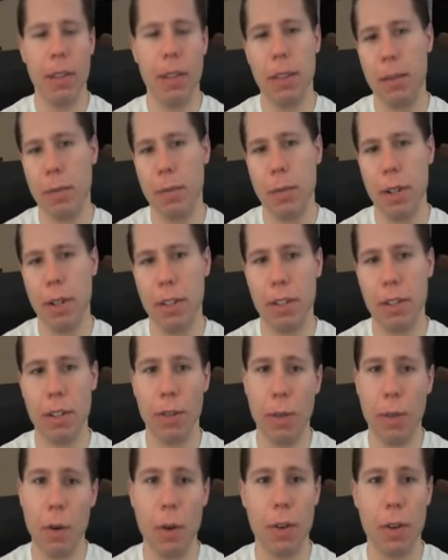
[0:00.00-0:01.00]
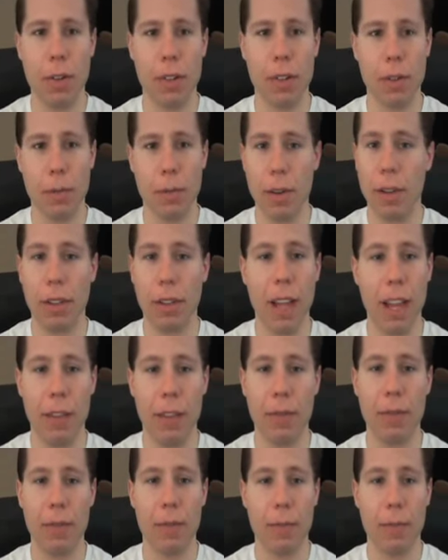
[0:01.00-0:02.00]
which, of course, in real
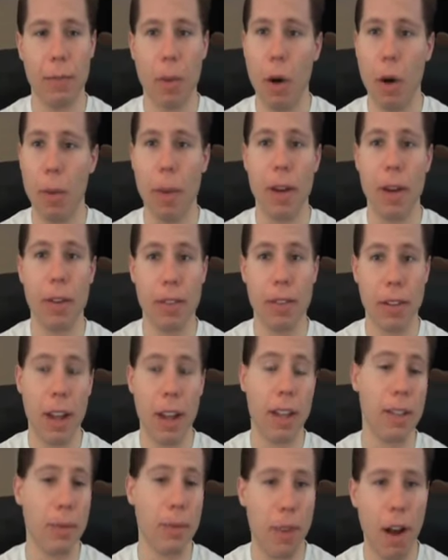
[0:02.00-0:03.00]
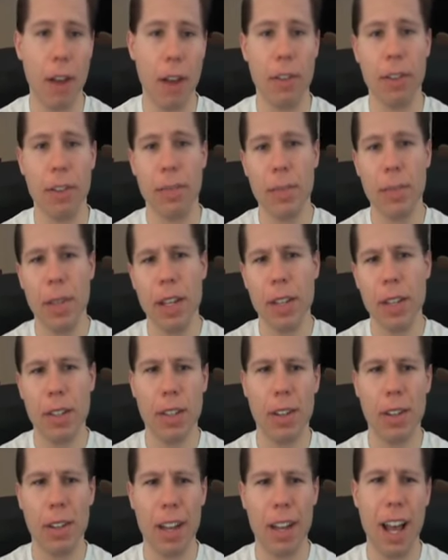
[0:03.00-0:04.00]
life, Paul Bearer is not his father.
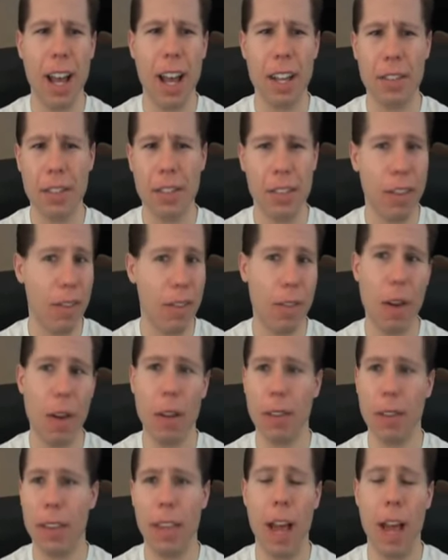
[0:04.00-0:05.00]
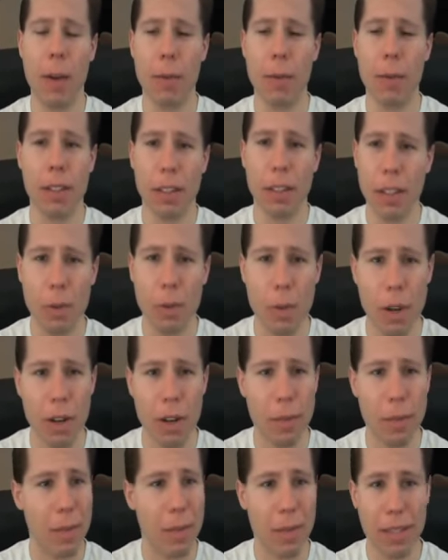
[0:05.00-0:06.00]
So I just thought that that was a little
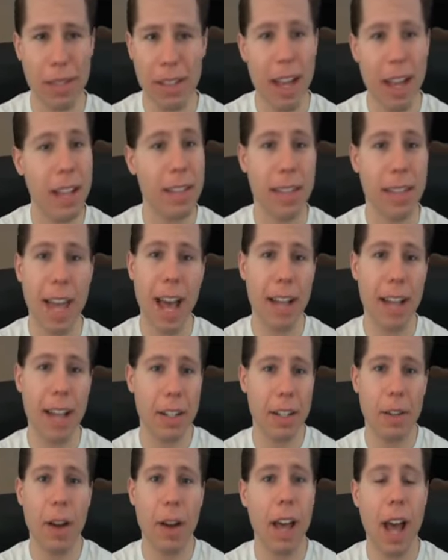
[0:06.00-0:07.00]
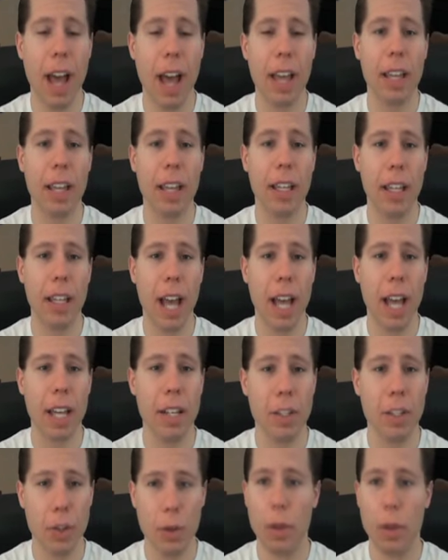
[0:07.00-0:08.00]
weird. But besides that, you know, I
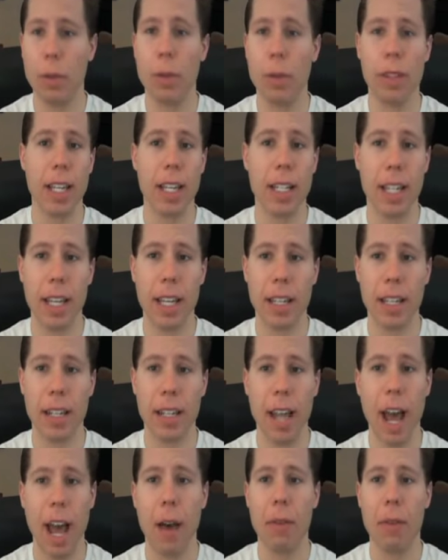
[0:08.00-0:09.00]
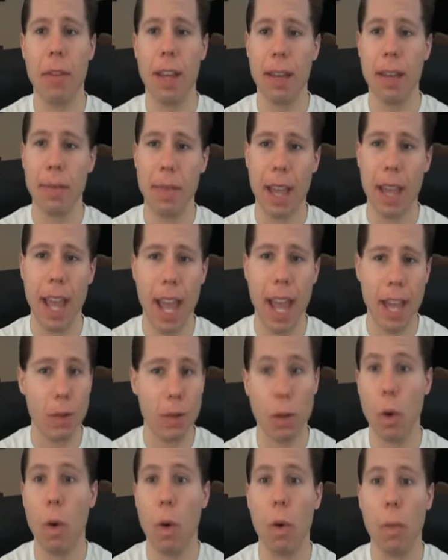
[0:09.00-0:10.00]
enjoyed what they did and how they
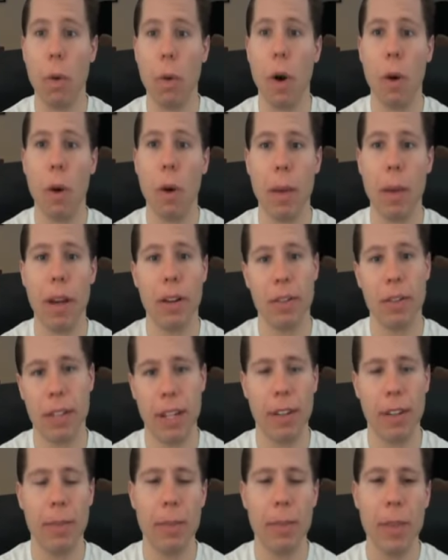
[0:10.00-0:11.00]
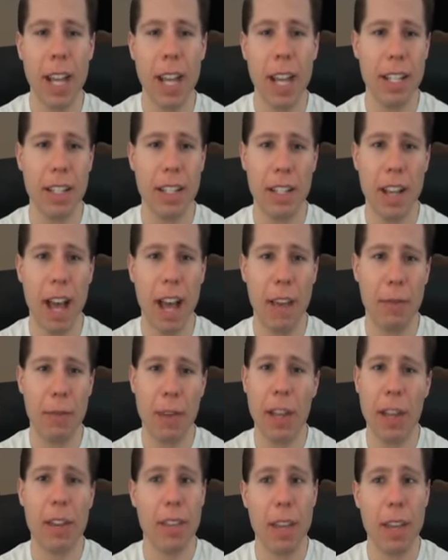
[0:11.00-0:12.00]
handled the whole Paul Bearer deal. And I
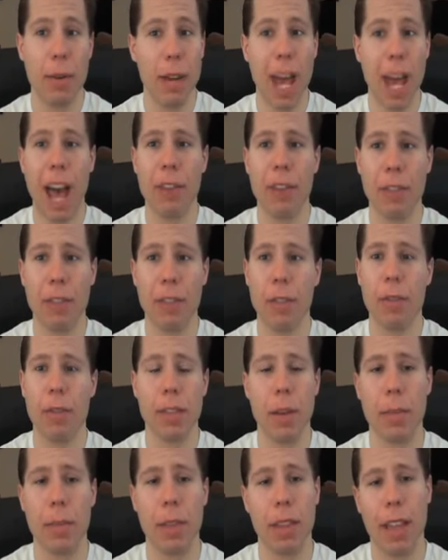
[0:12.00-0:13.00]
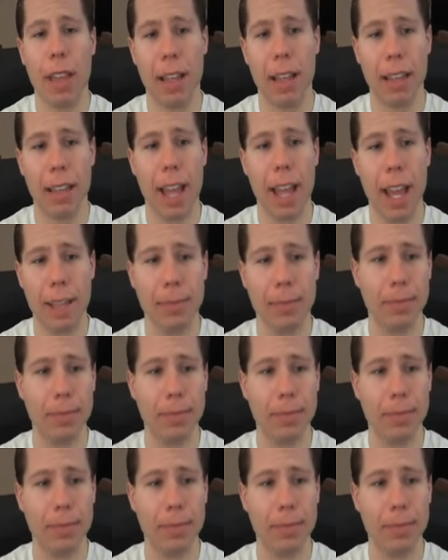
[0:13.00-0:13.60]
figured they would have to do something like that.